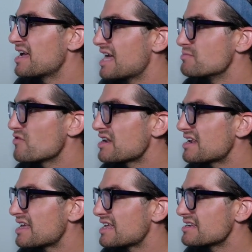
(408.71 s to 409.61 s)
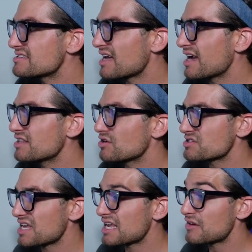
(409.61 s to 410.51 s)
And then moving into InDesign, they're
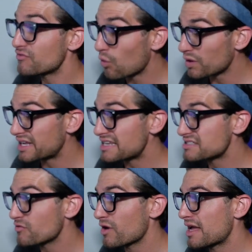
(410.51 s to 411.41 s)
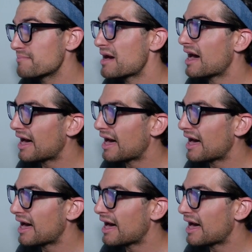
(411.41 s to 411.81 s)
saying four gigs of RAM.